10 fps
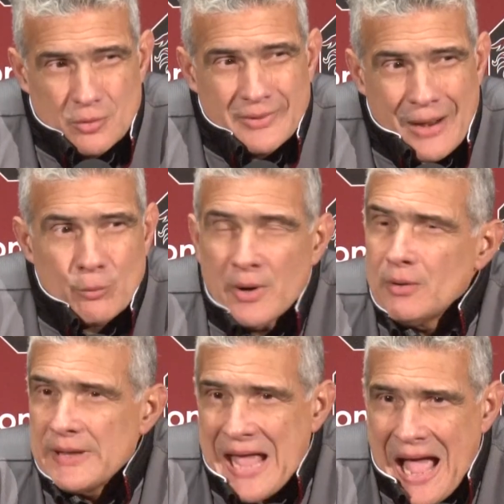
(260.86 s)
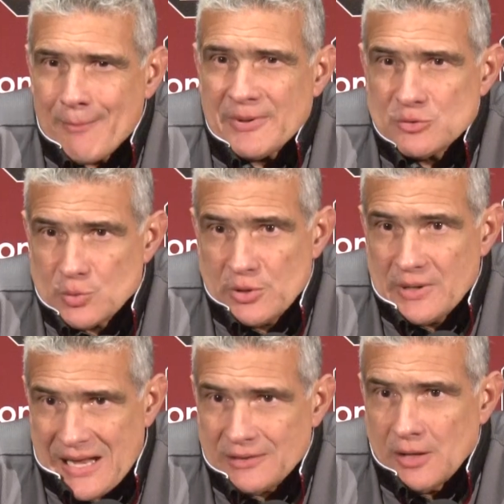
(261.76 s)
That rarely happens when you
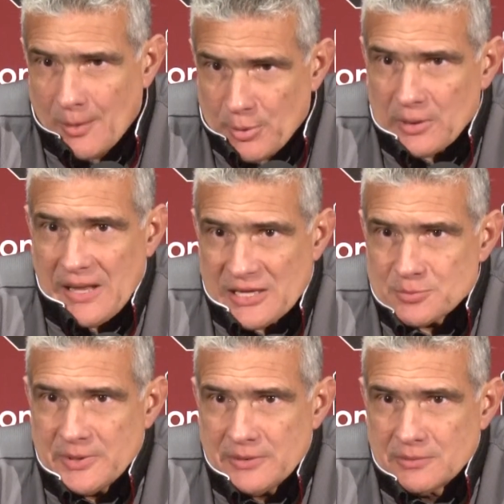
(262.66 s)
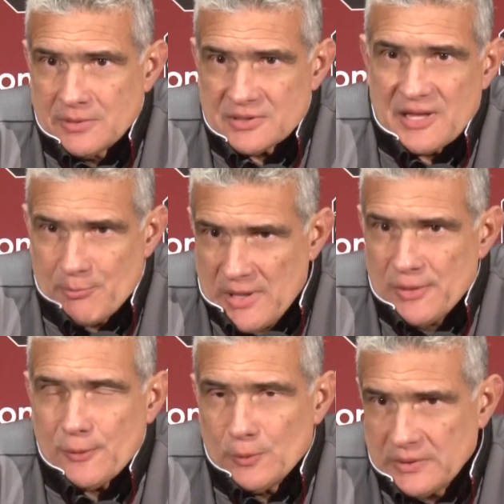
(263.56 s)
got upperclassmen because they've been
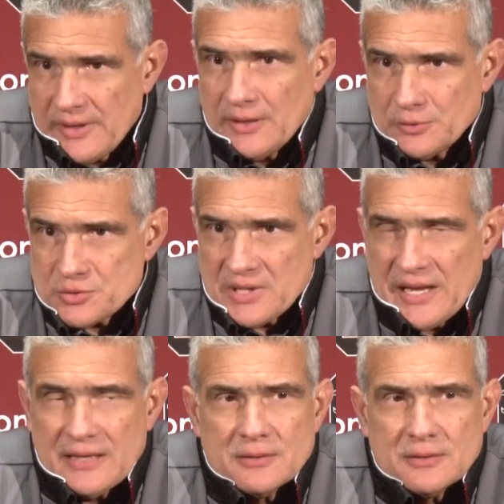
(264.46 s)
through it, they understand.